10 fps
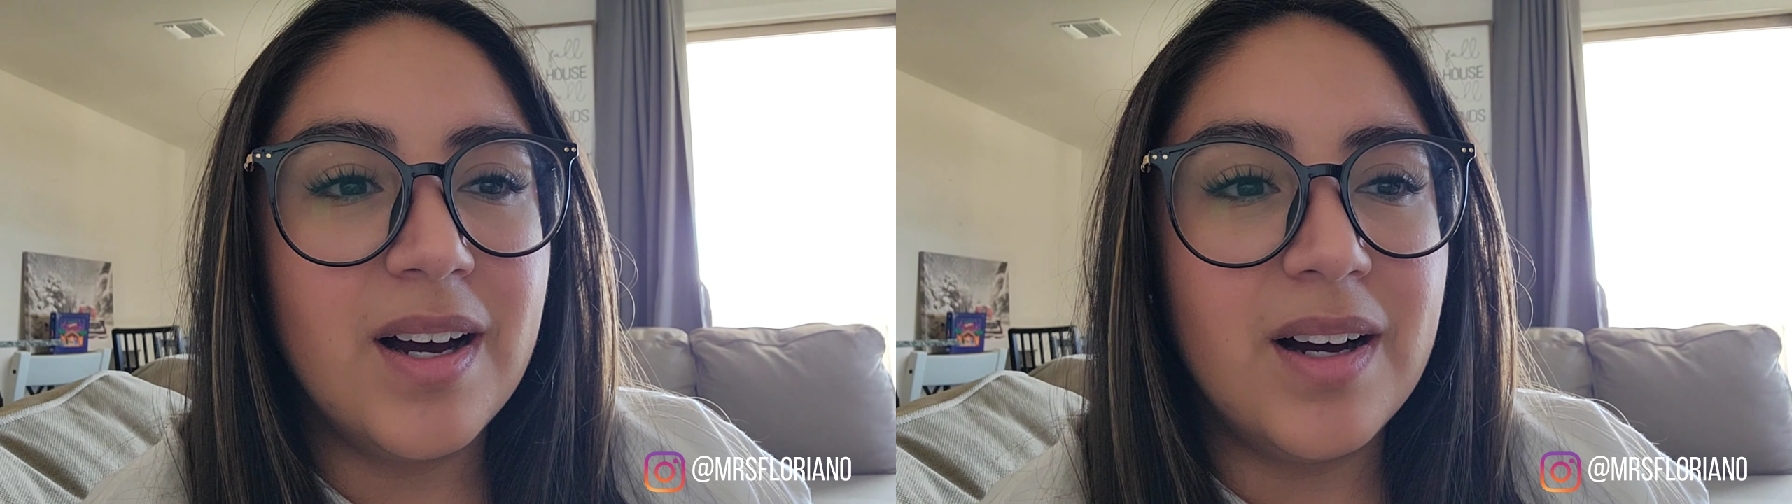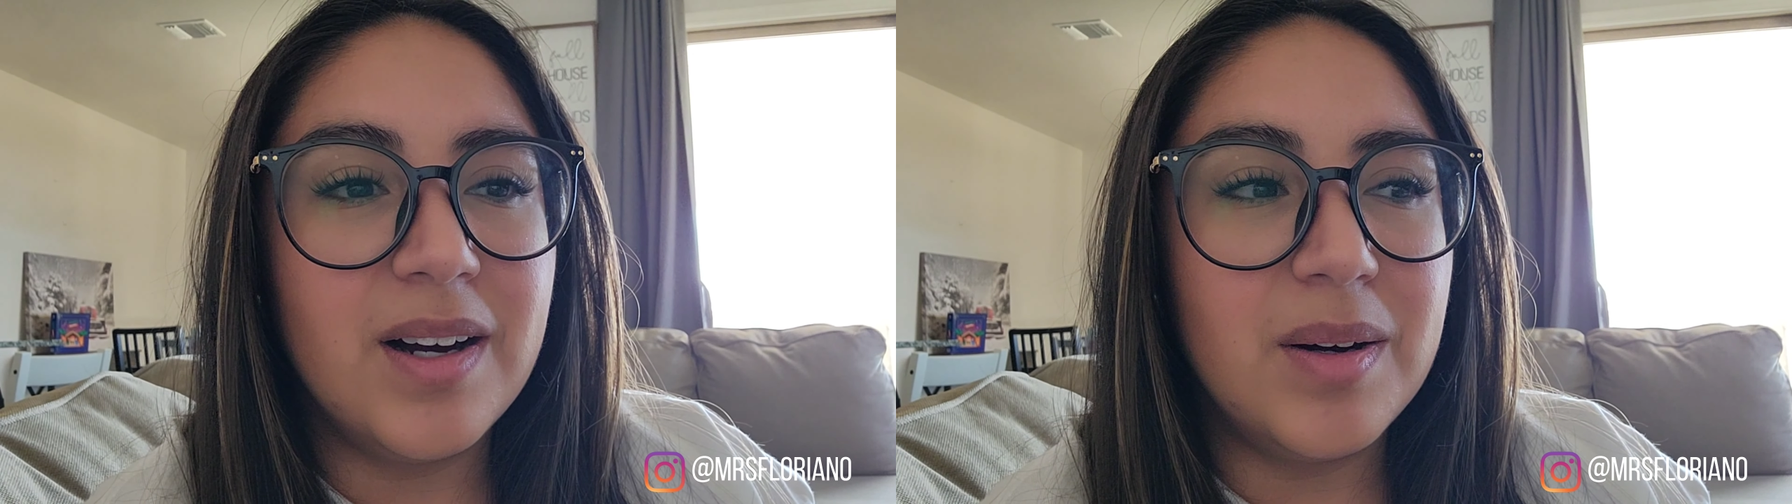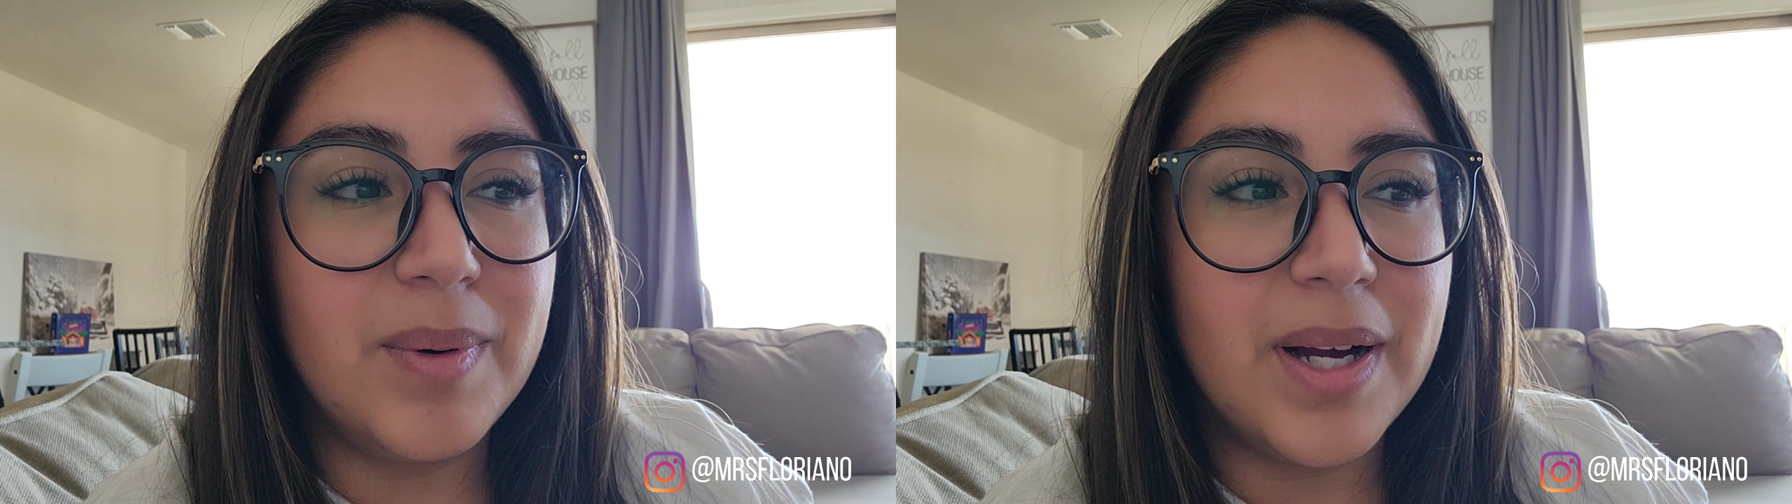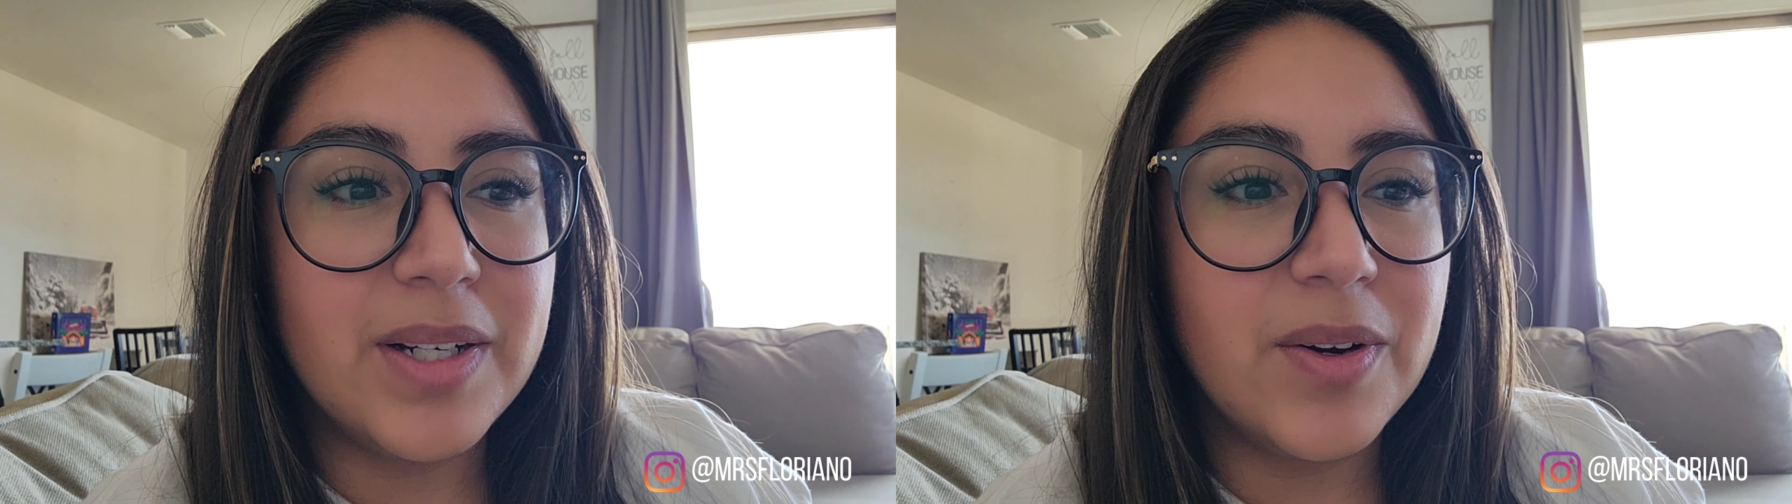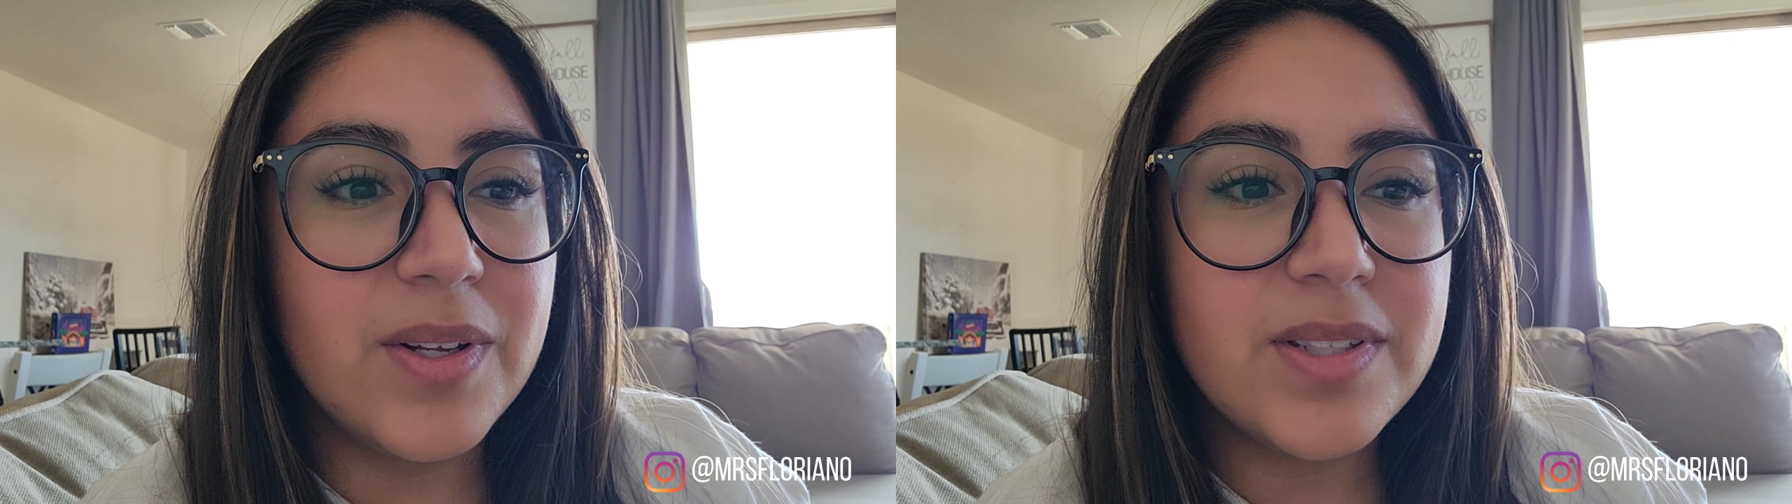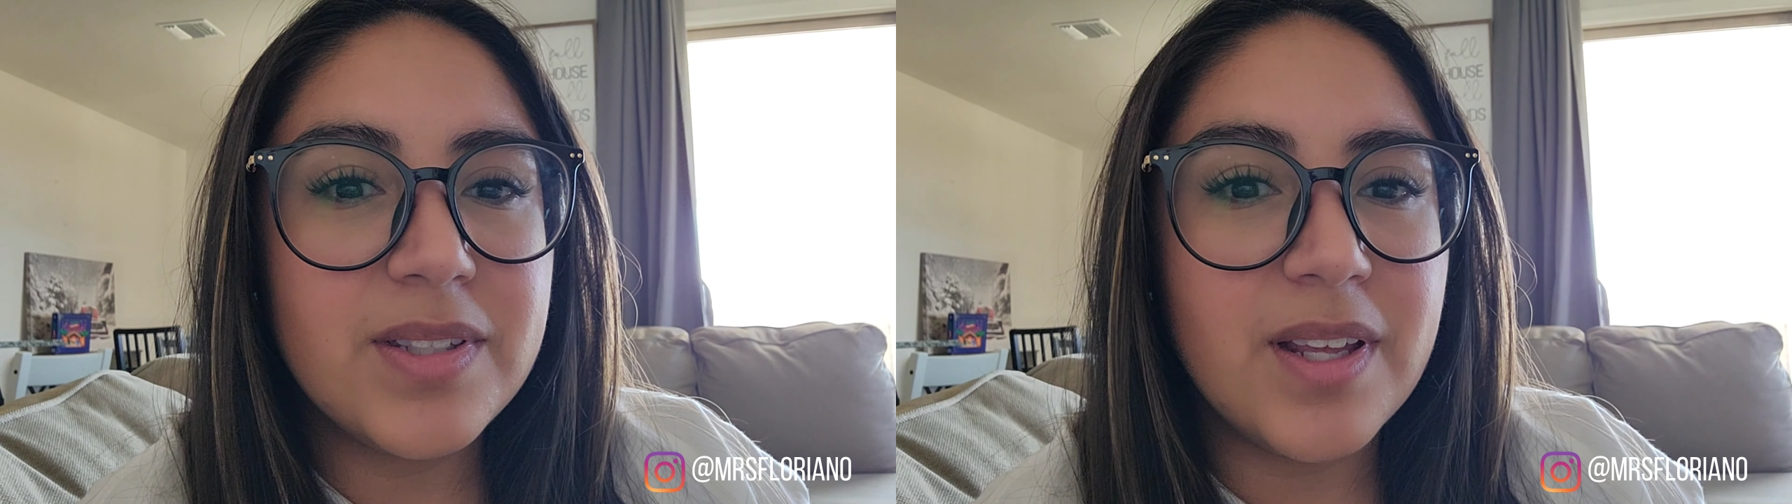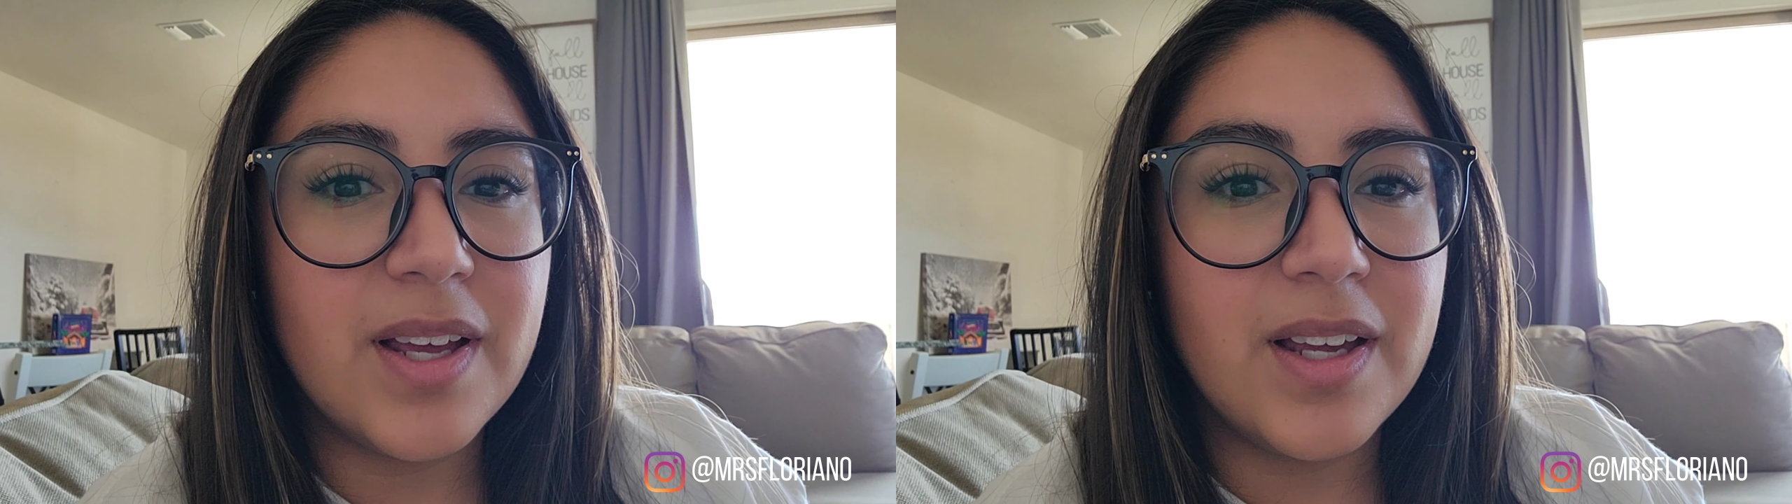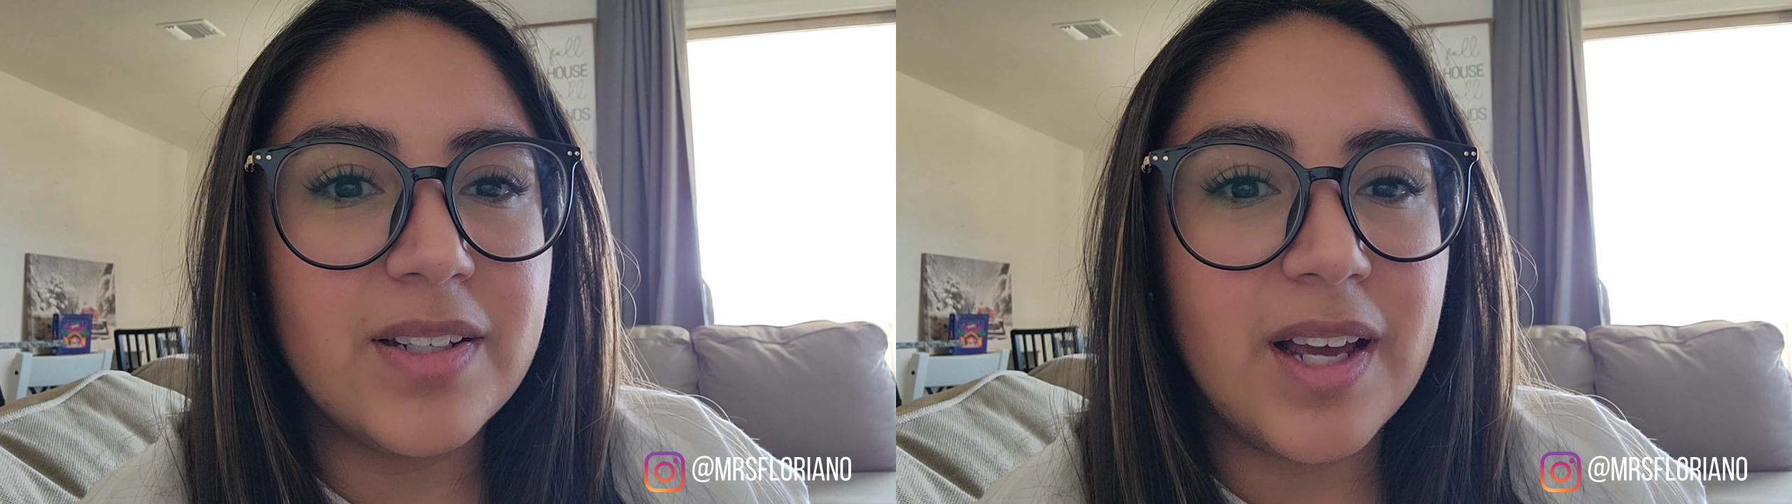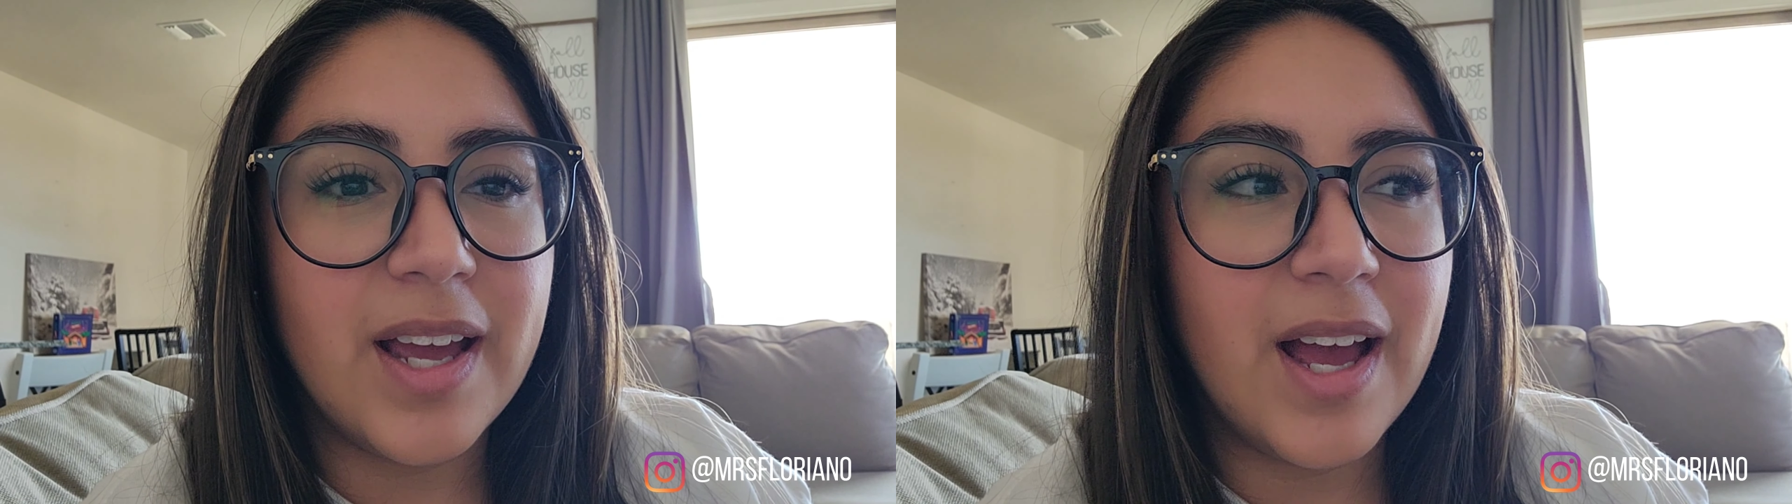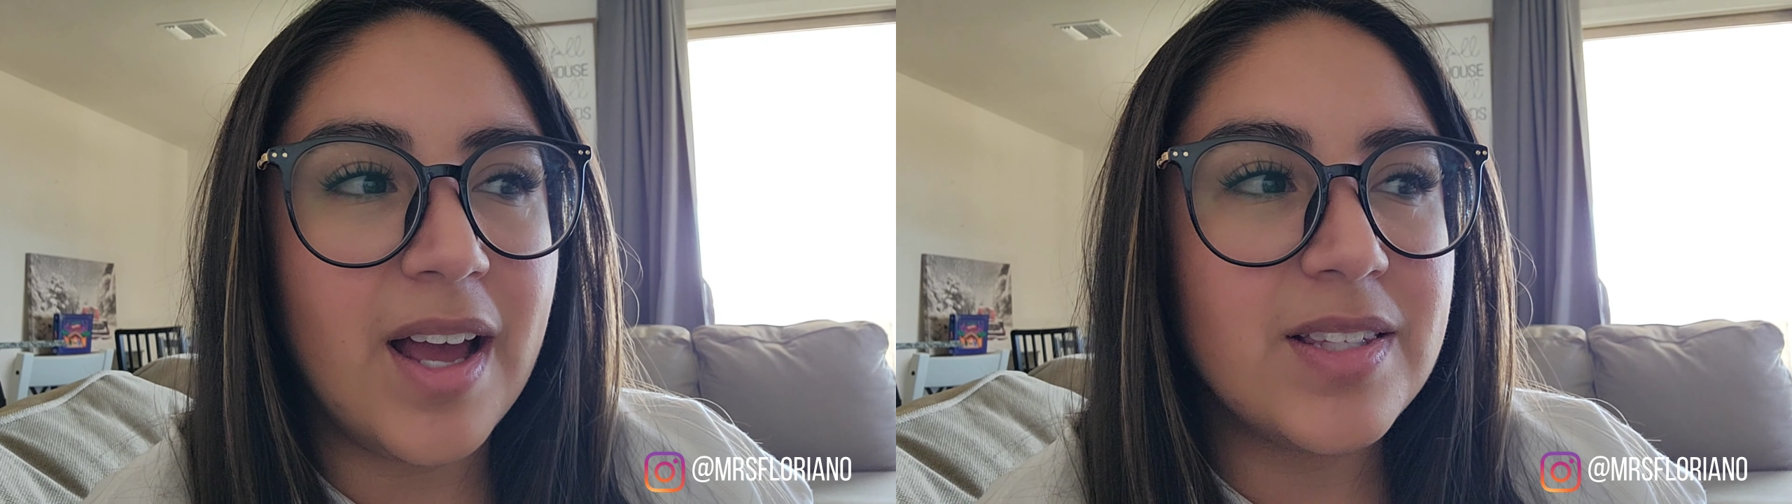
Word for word: um, I noticed that I,